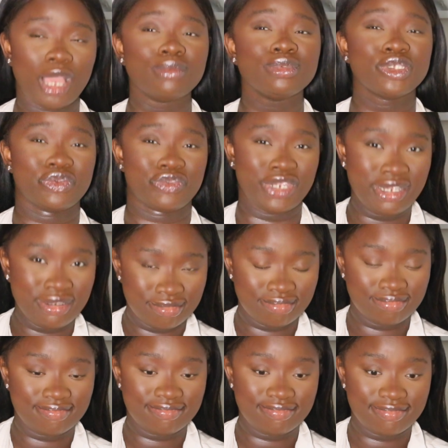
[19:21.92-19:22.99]
I'm sorry,
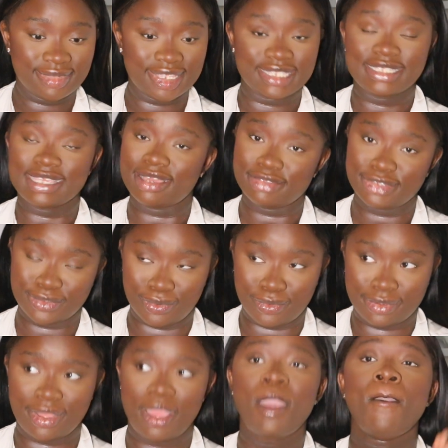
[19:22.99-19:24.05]
it's out of stock.